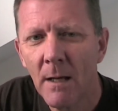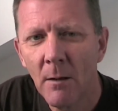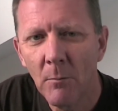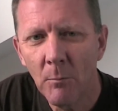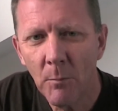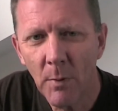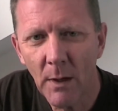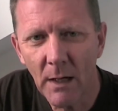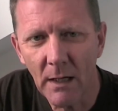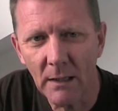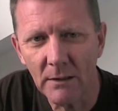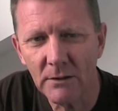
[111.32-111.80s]

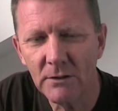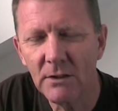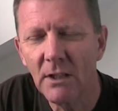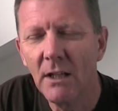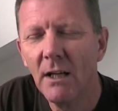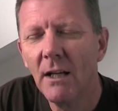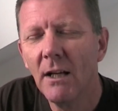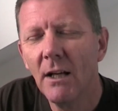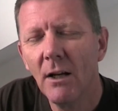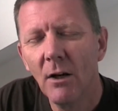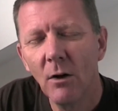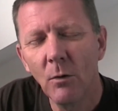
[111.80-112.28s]
But
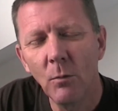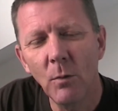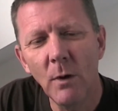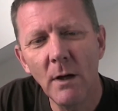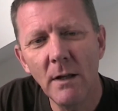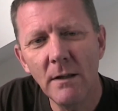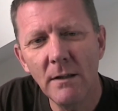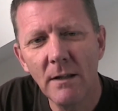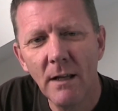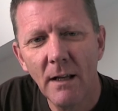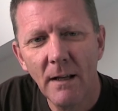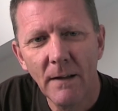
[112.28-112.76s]

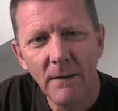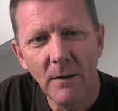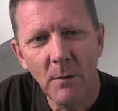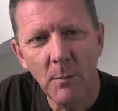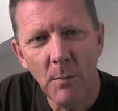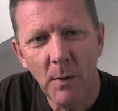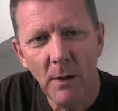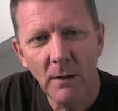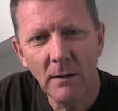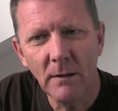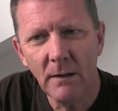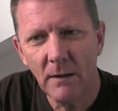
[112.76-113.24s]
when the
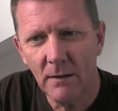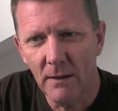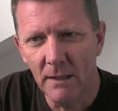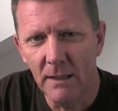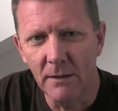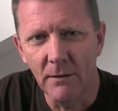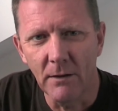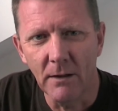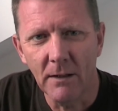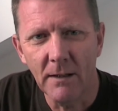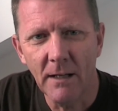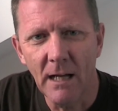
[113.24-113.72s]
punk
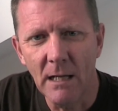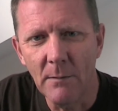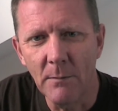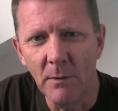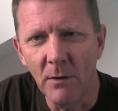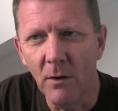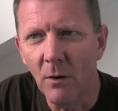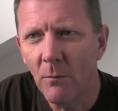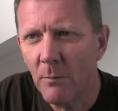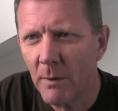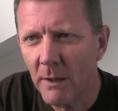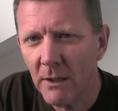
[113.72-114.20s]
era came
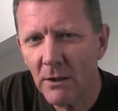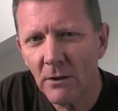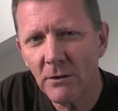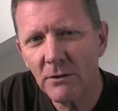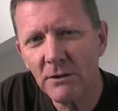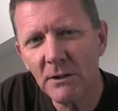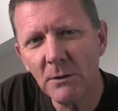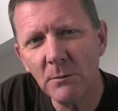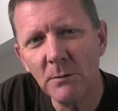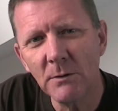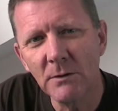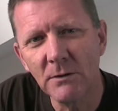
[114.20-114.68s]
along,
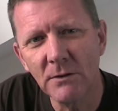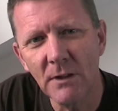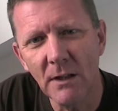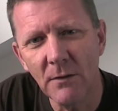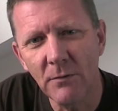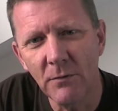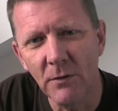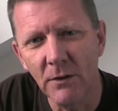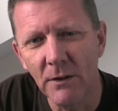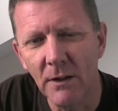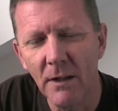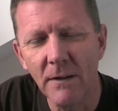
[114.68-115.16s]
because it was
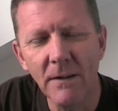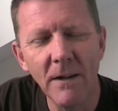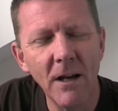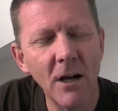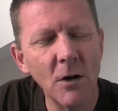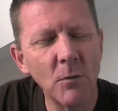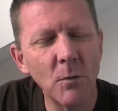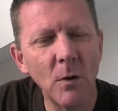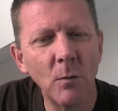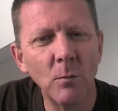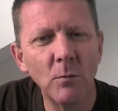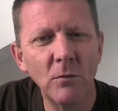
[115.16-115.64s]
different and
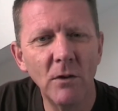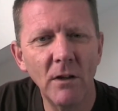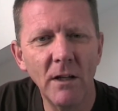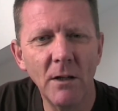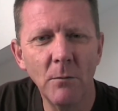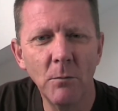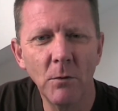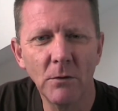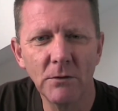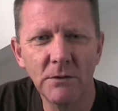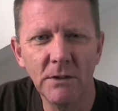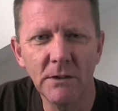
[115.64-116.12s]
no one really
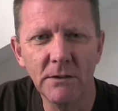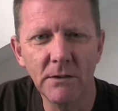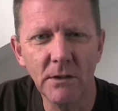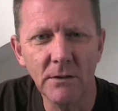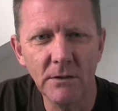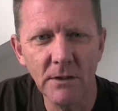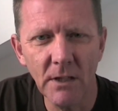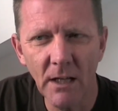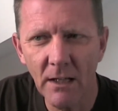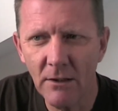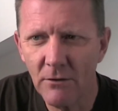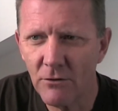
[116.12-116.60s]
wanted to
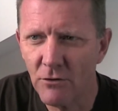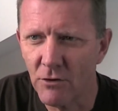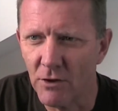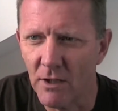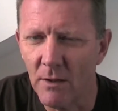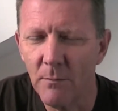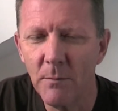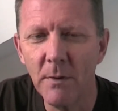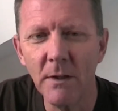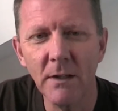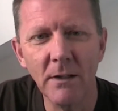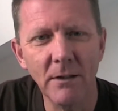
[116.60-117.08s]
touch
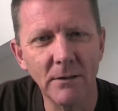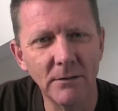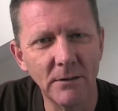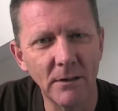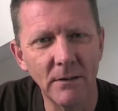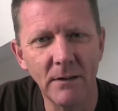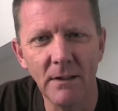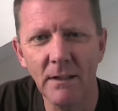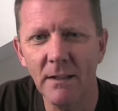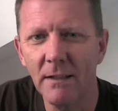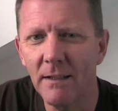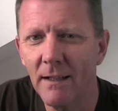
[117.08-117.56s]
it because
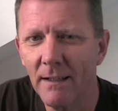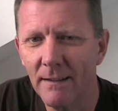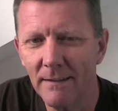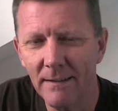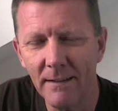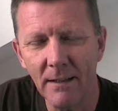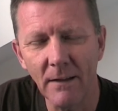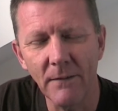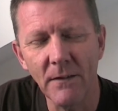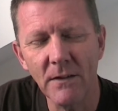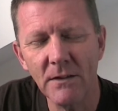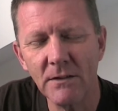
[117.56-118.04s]
of the, you
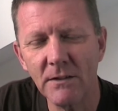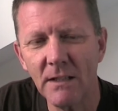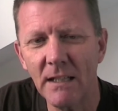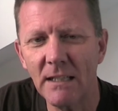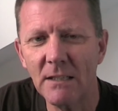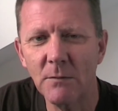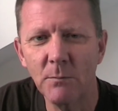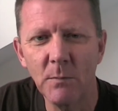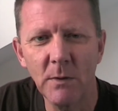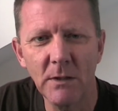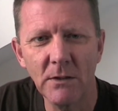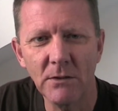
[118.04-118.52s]
know, the
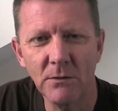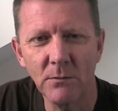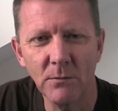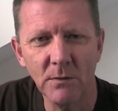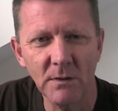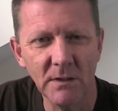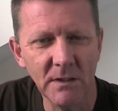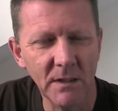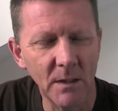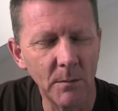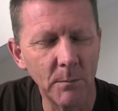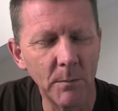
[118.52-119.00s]
Sex
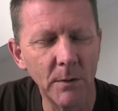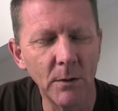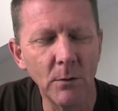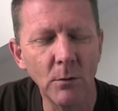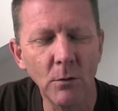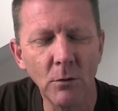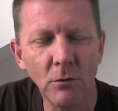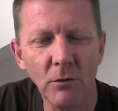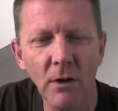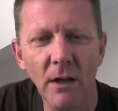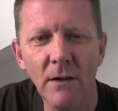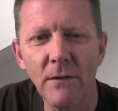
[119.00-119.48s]
Pistols and the Bill
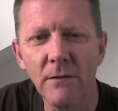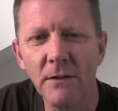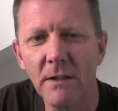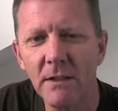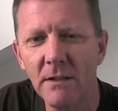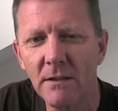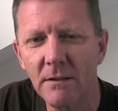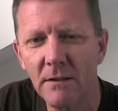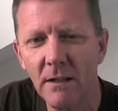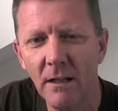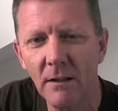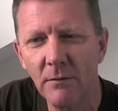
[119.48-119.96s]
Grundy
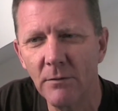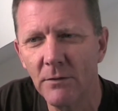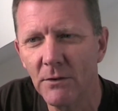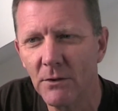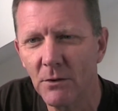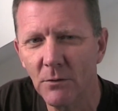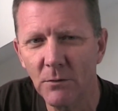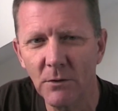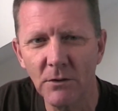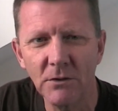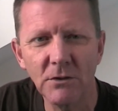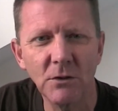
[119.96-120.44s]
stuff and
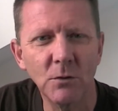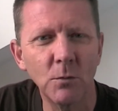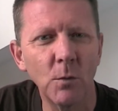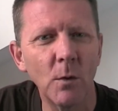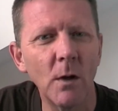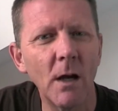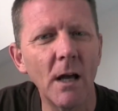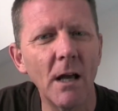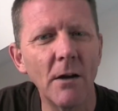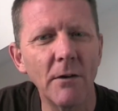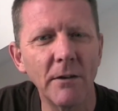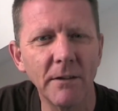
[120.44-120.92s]
all the
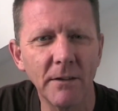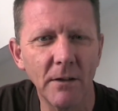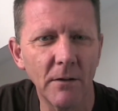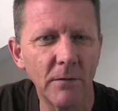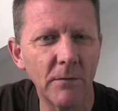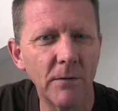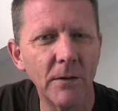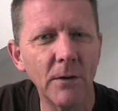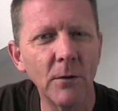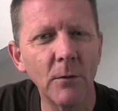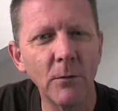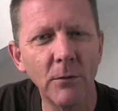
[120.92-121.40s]
swearing, the
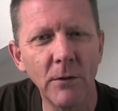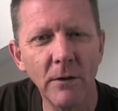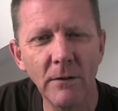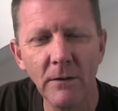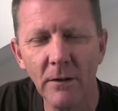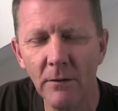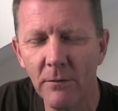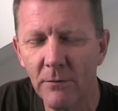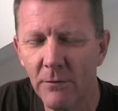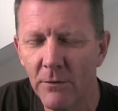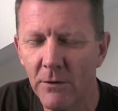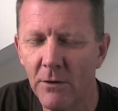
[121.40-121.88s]
filth and
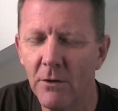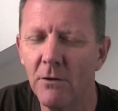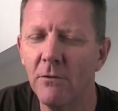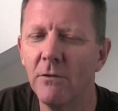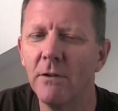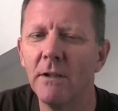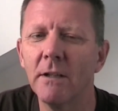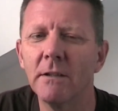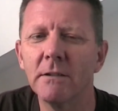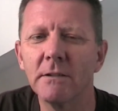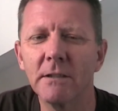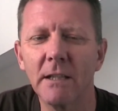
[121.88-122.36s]
the
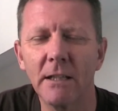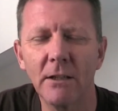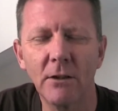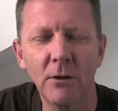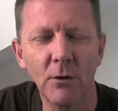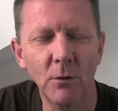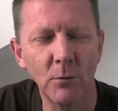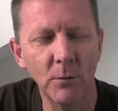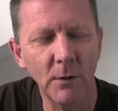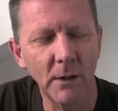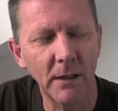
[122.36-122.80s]
fury as they called